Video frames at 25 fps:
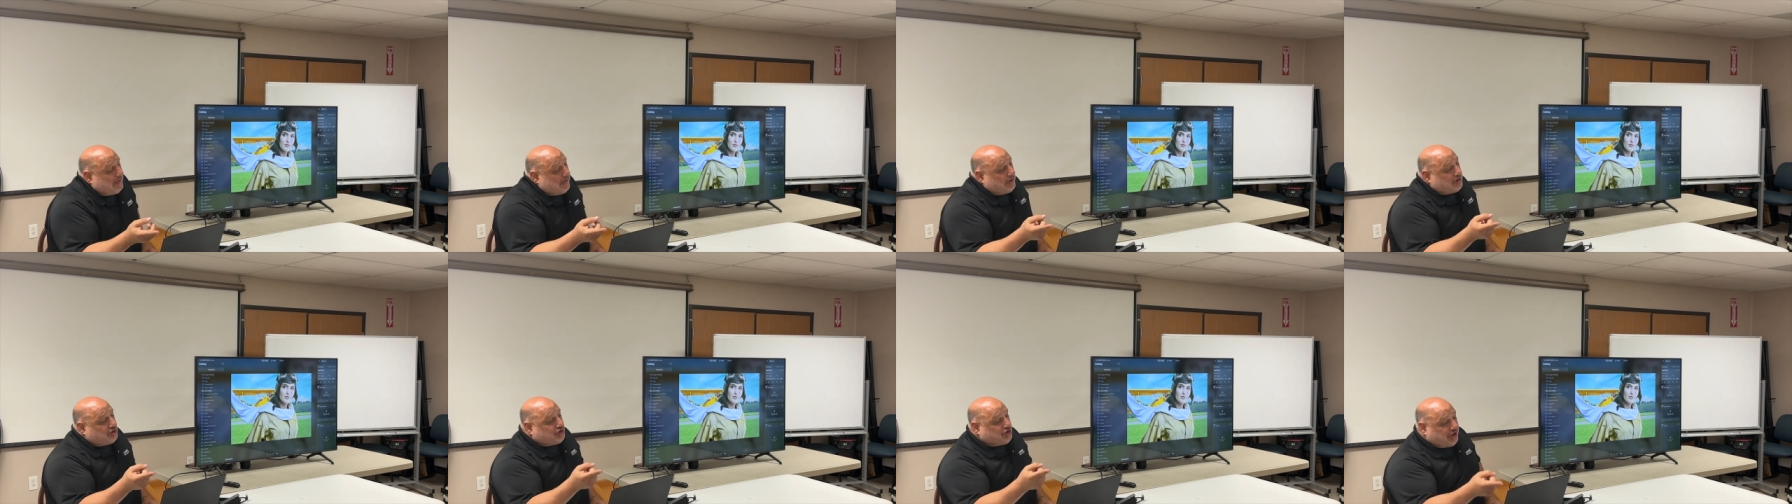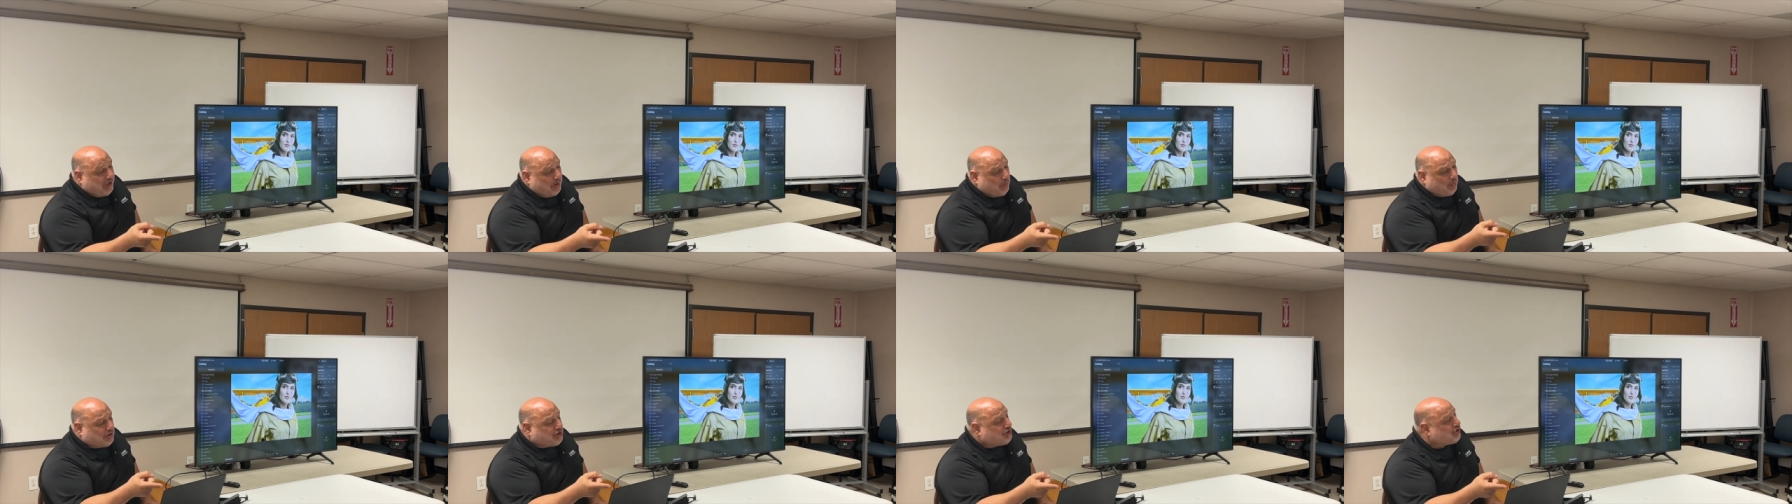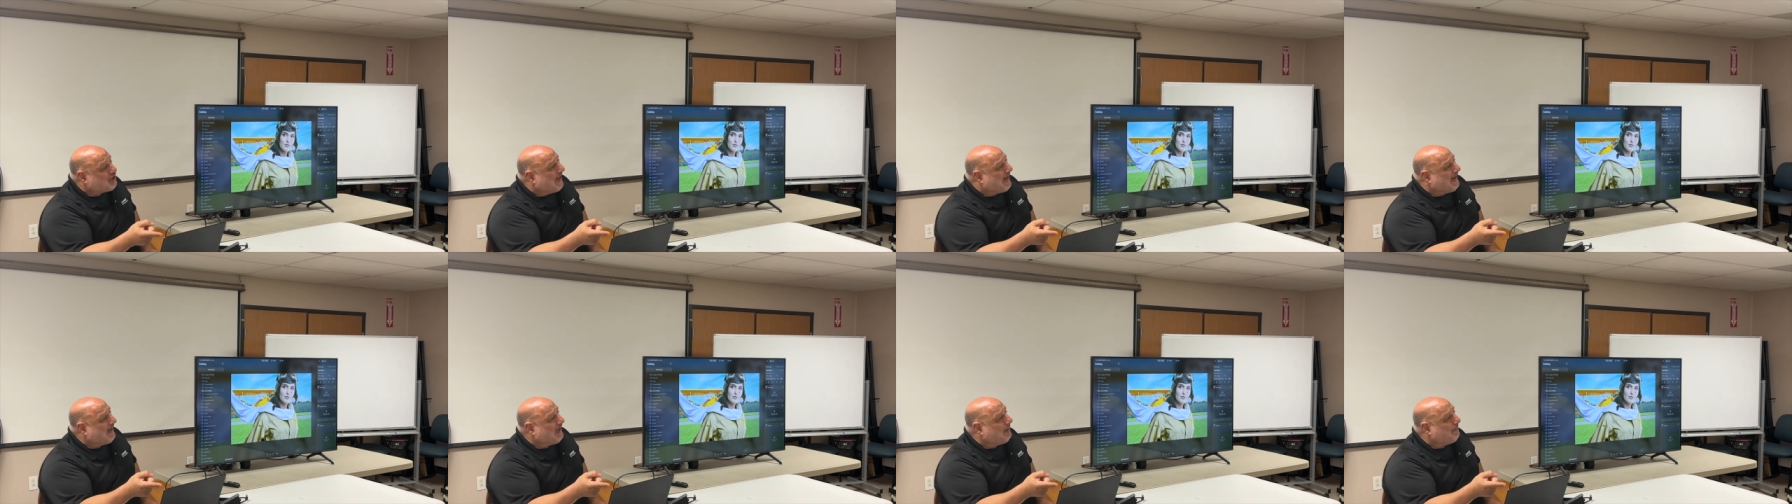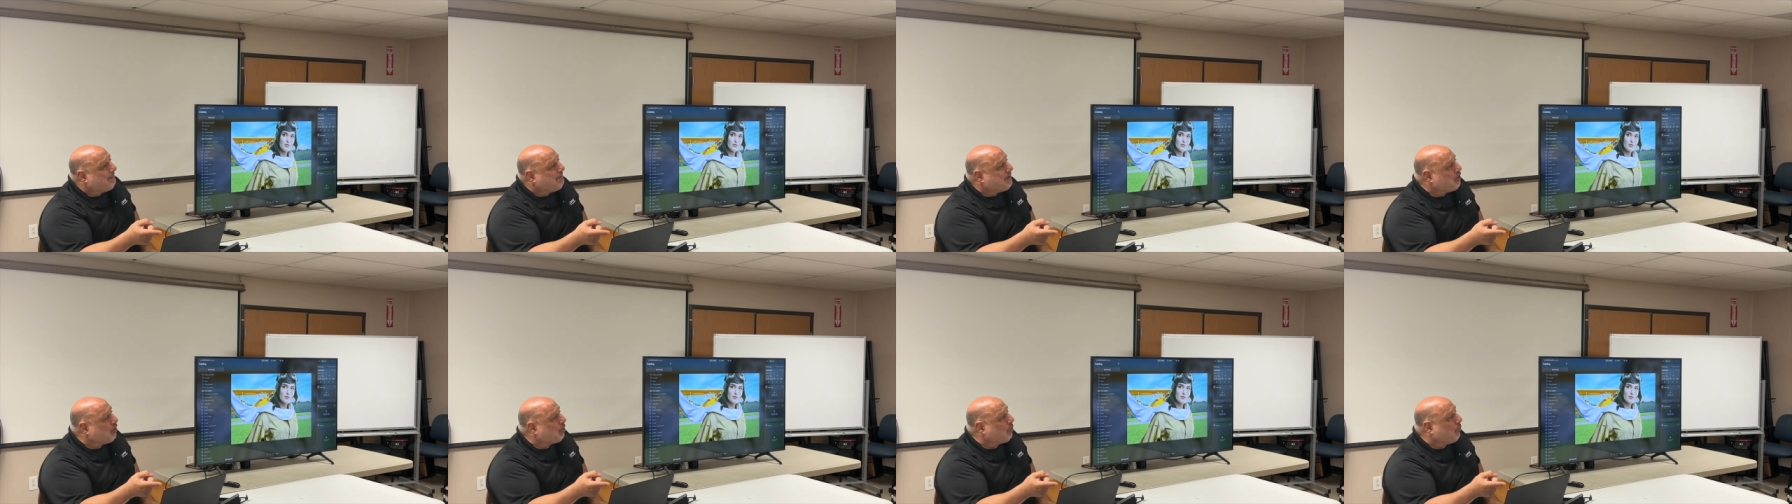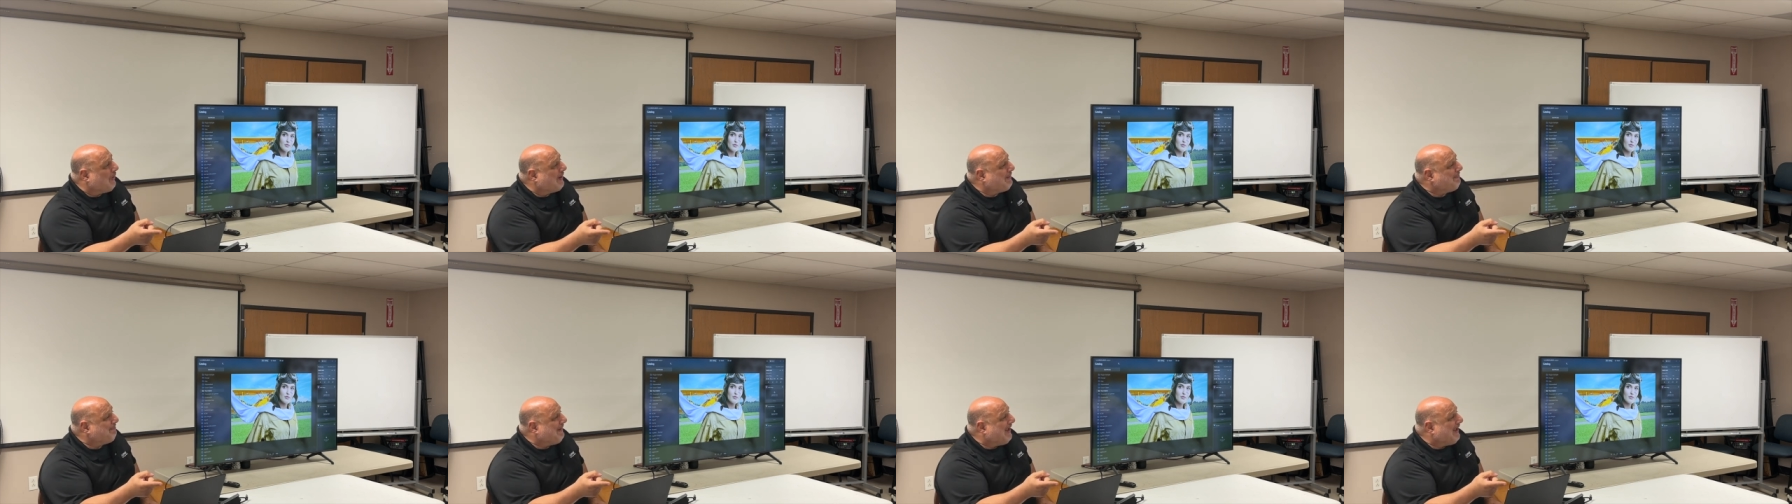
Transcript: she was shot on a pure white